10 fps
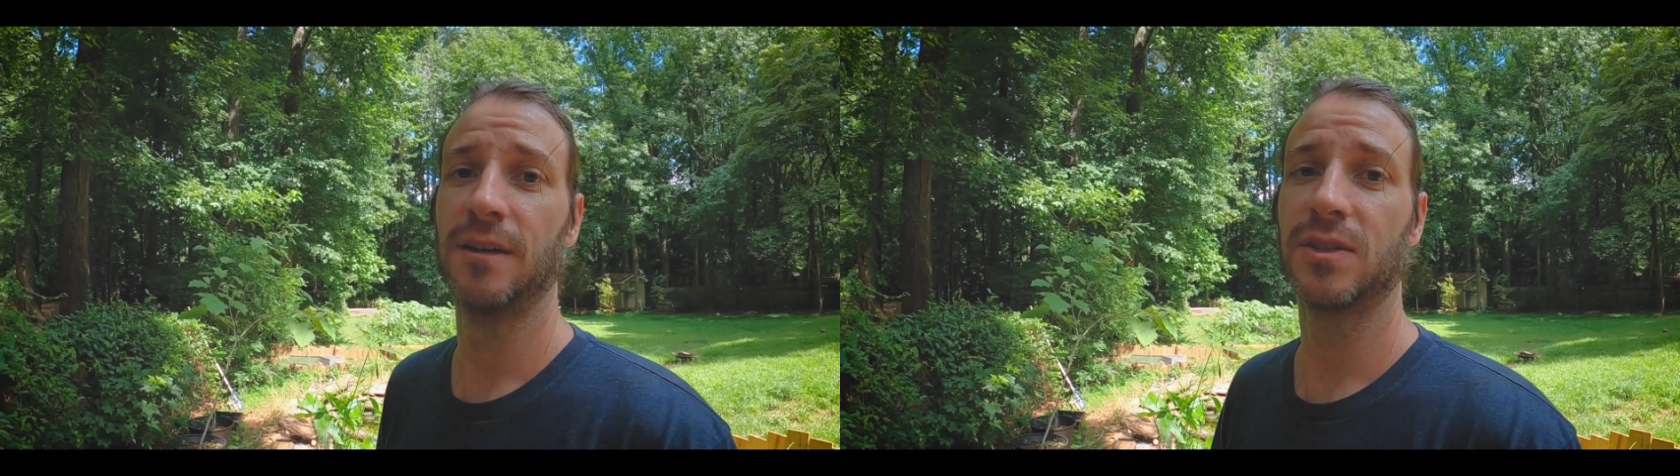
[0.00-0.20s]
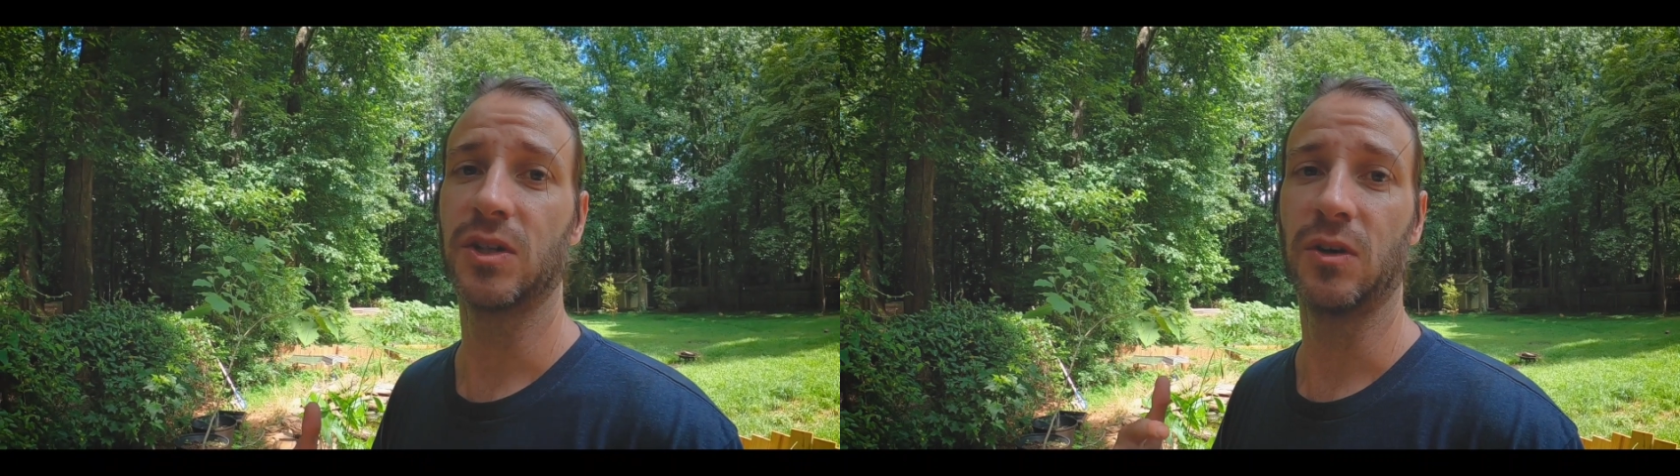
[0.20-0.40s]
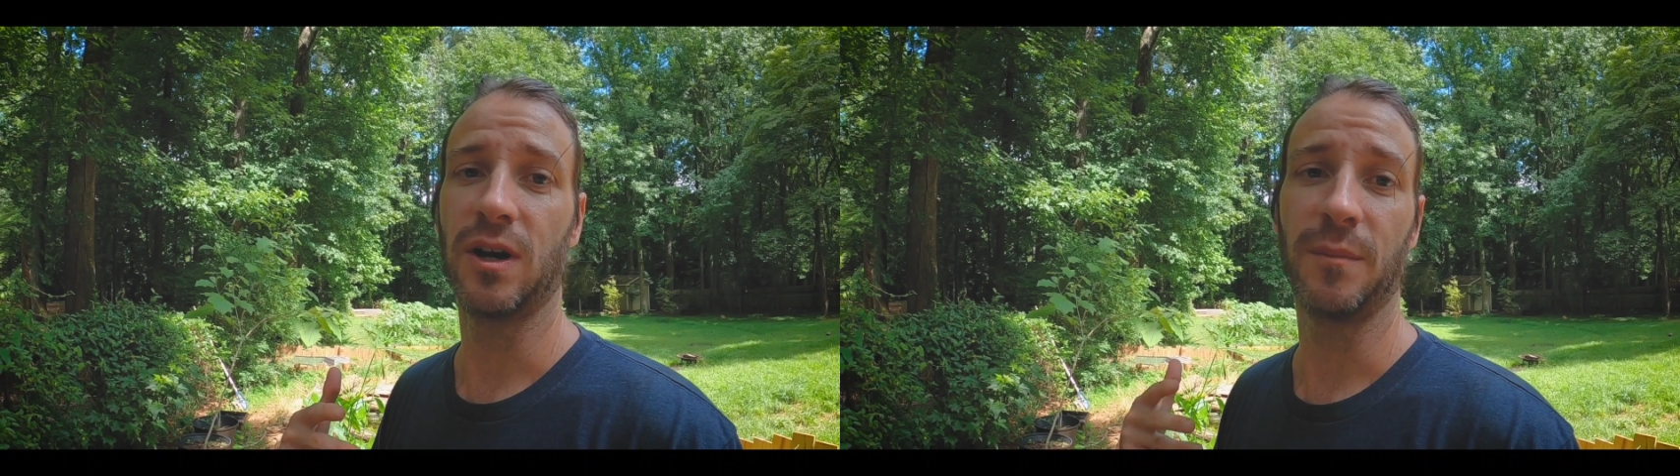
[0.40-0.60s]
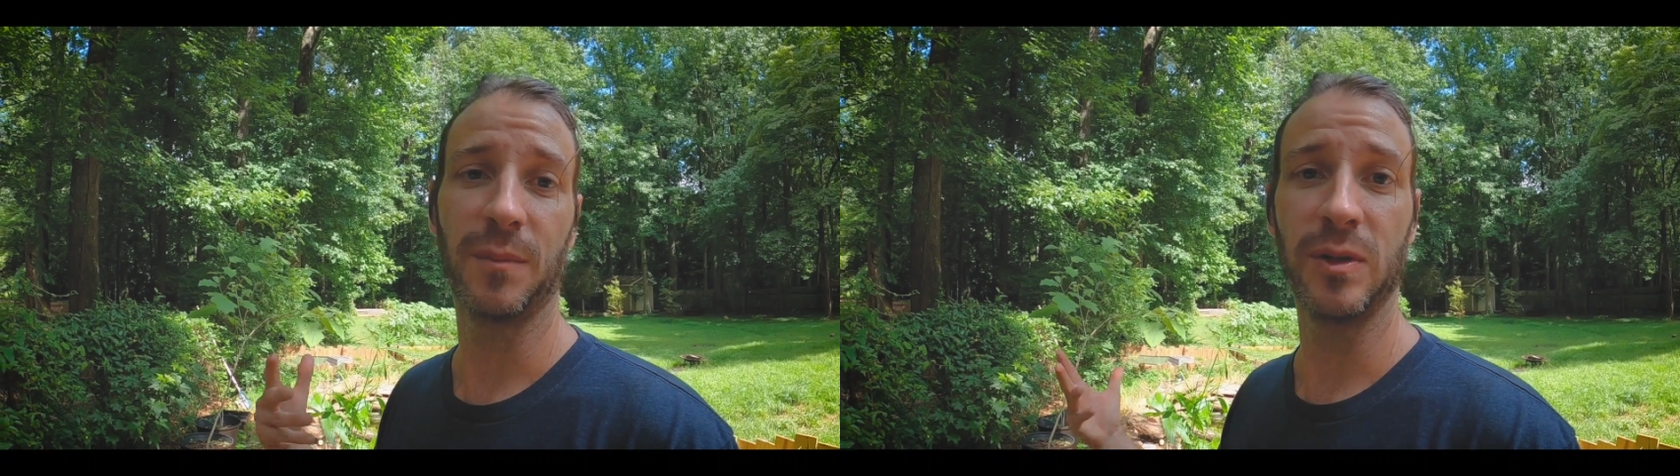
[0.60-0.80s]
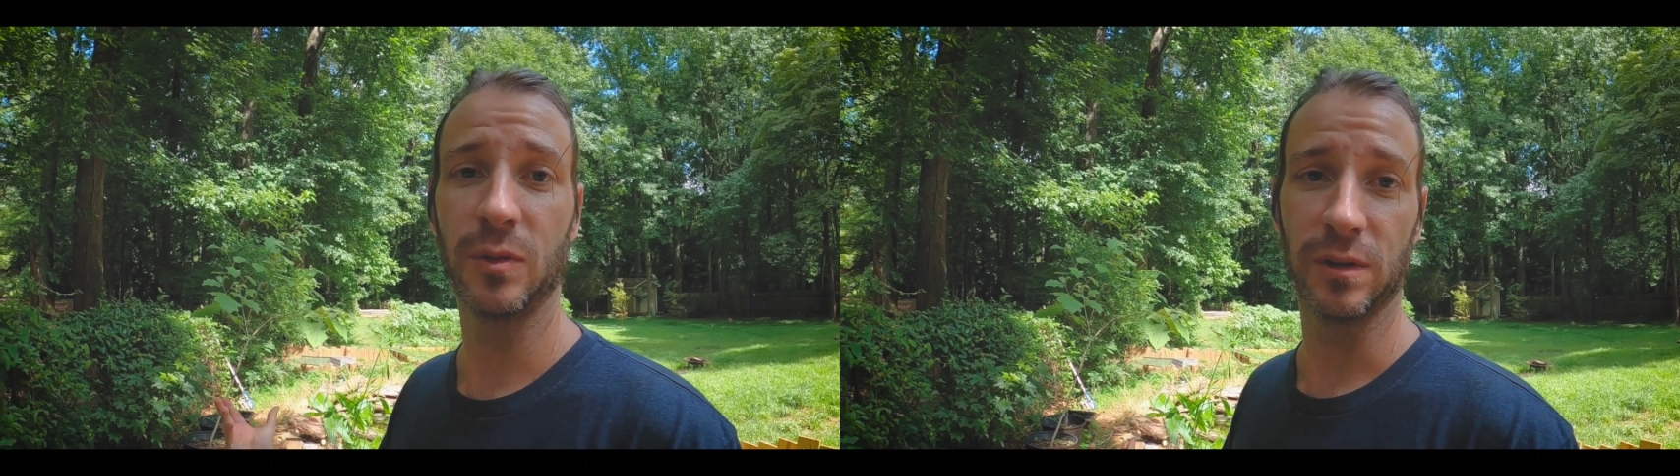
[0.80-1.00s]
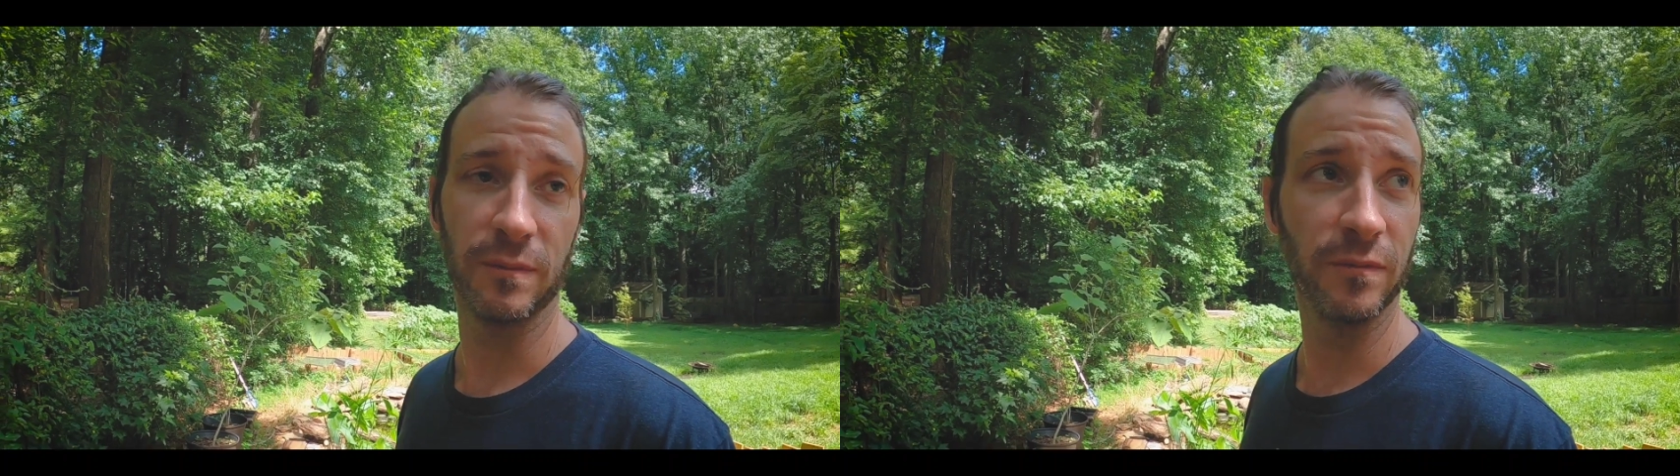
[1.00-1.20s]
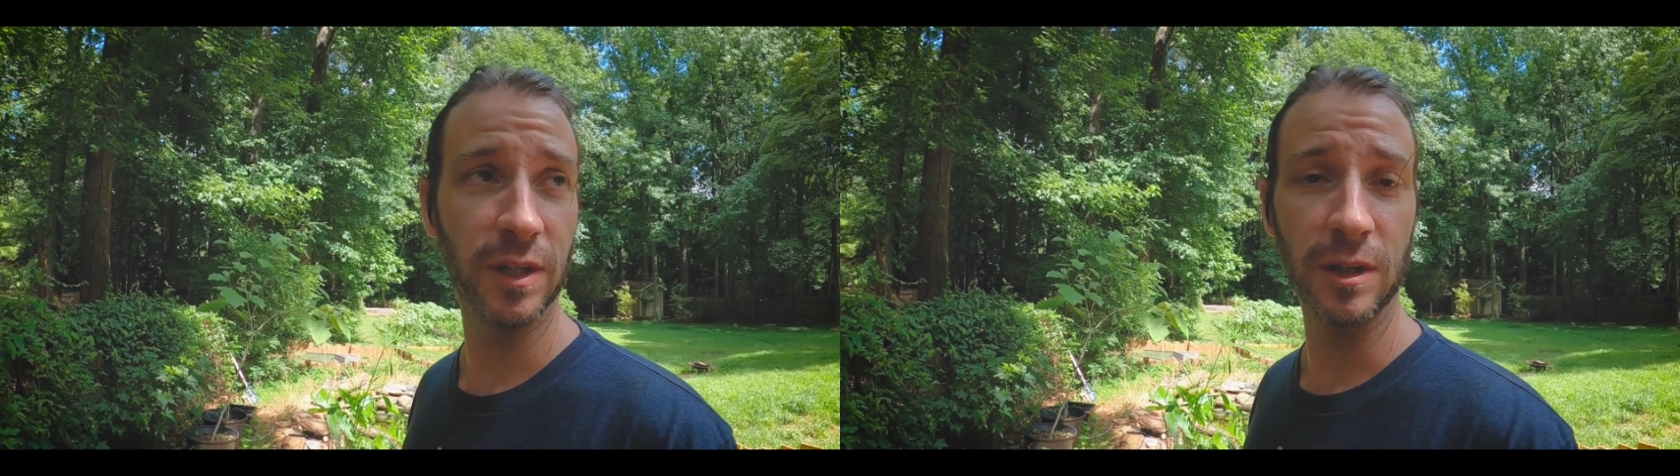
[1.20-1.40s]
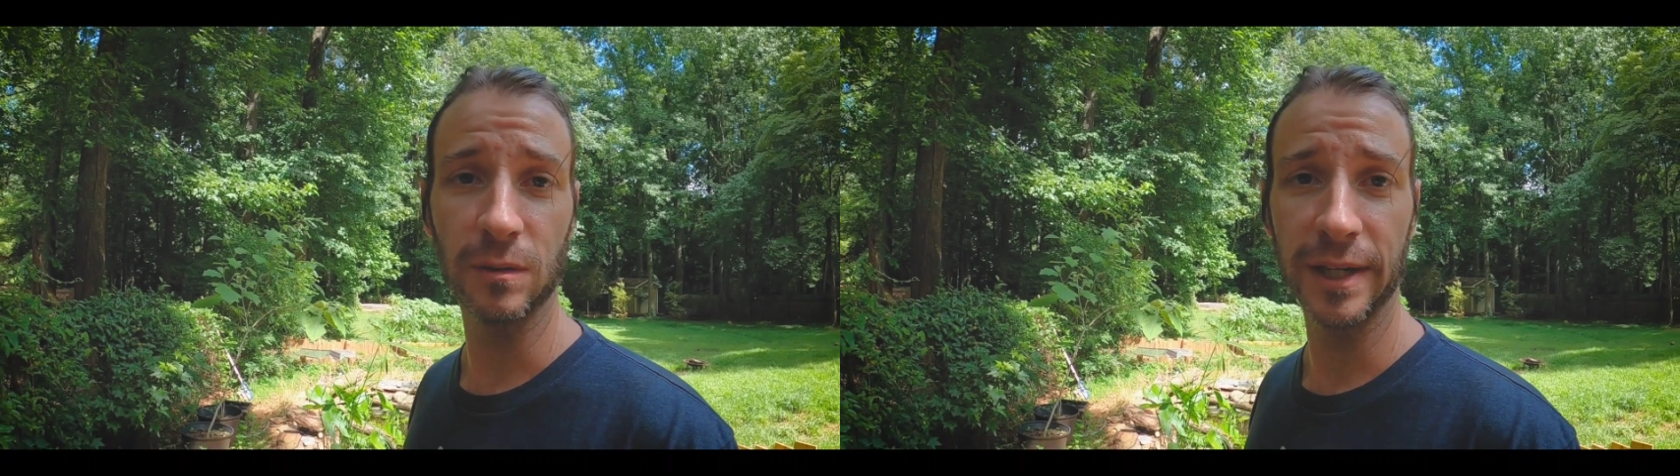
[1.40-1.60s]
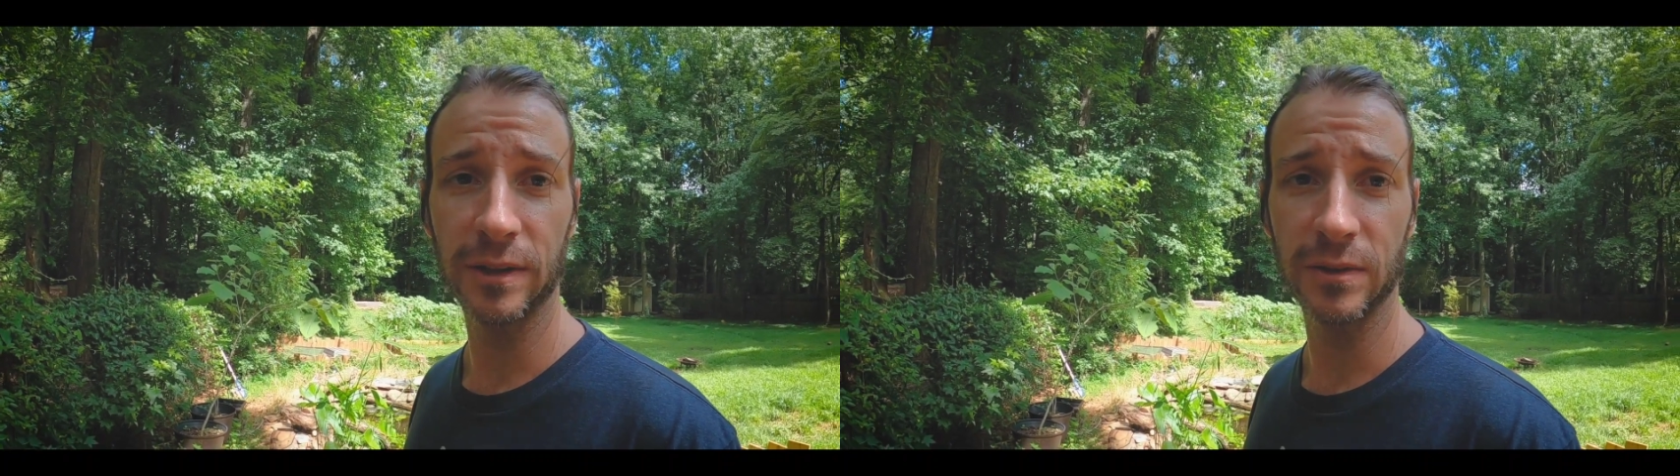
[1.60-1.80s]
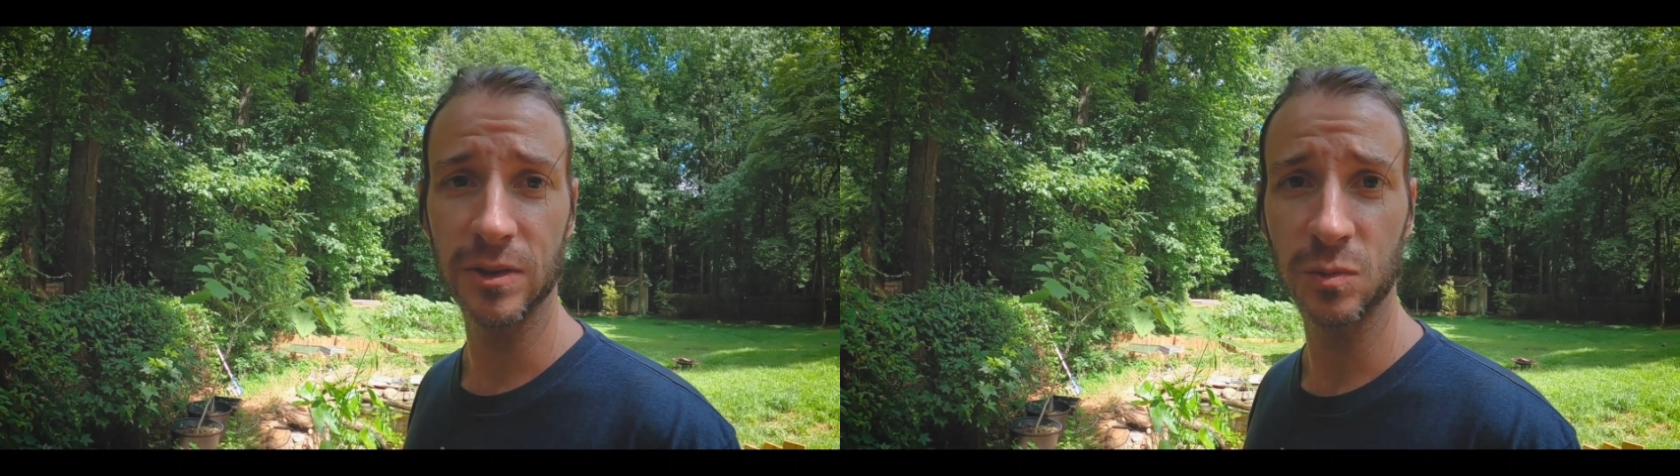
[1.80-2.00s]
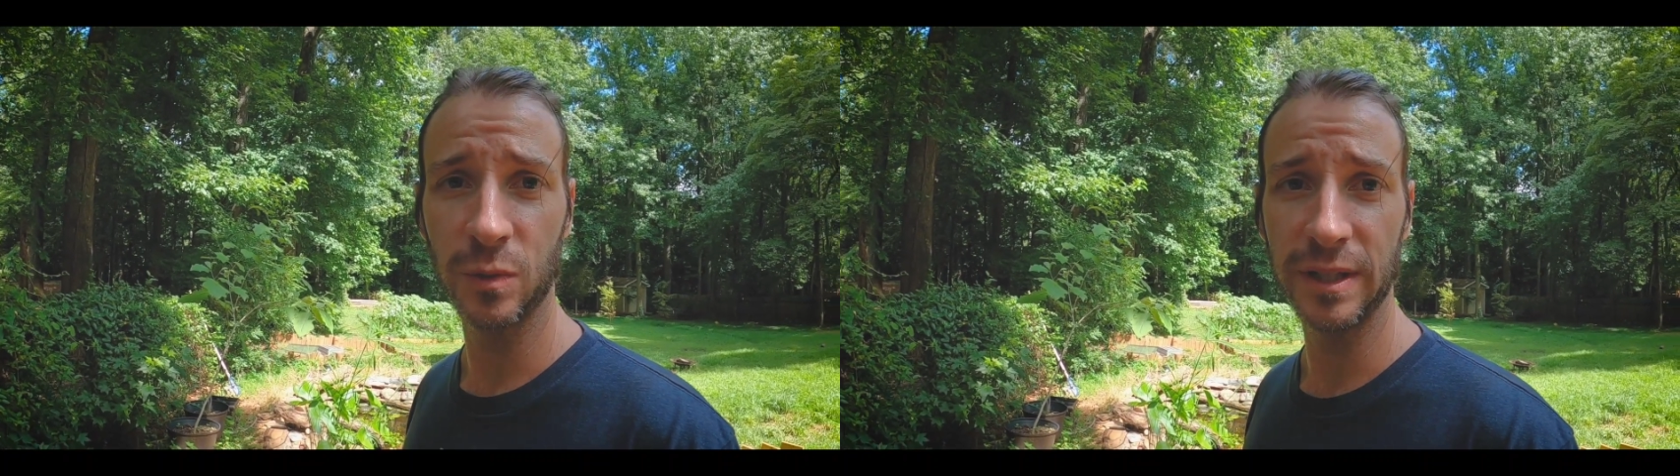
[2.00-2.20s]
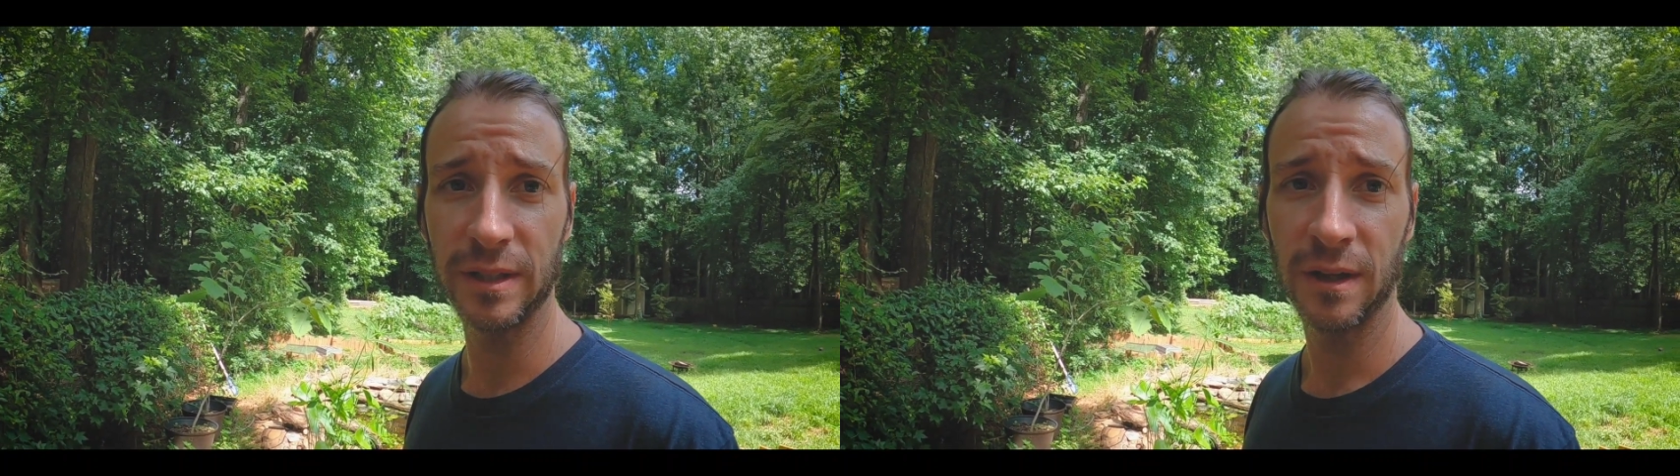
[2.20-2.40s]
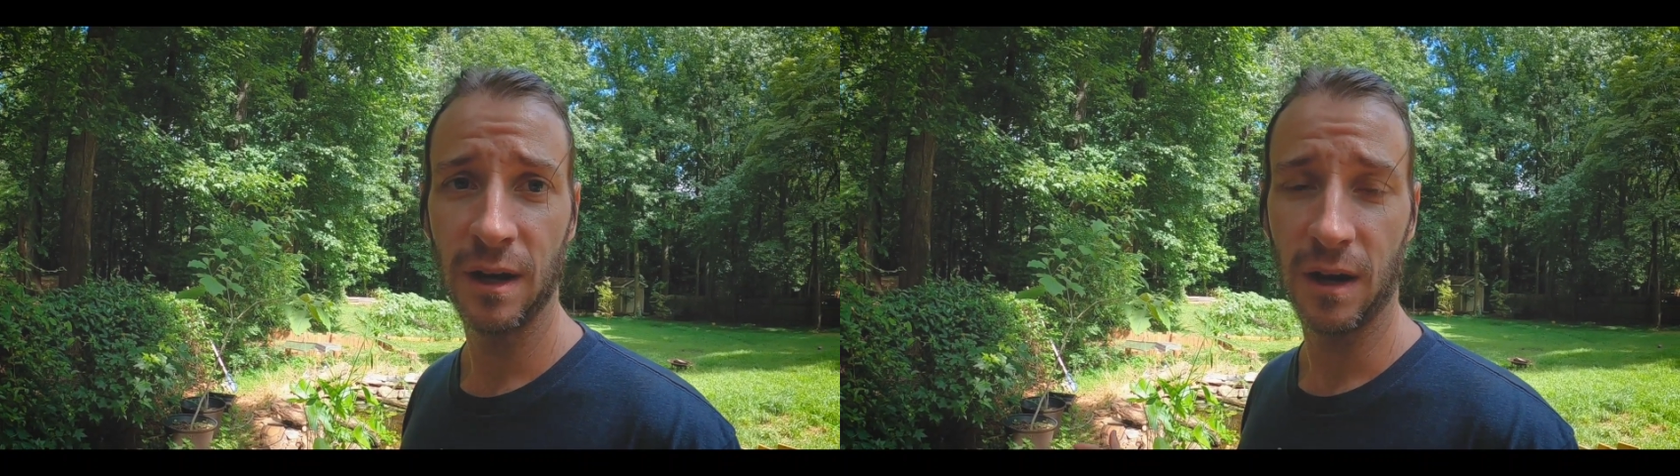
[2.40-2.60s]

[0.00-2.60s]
So I'm gonna be doing a video later this week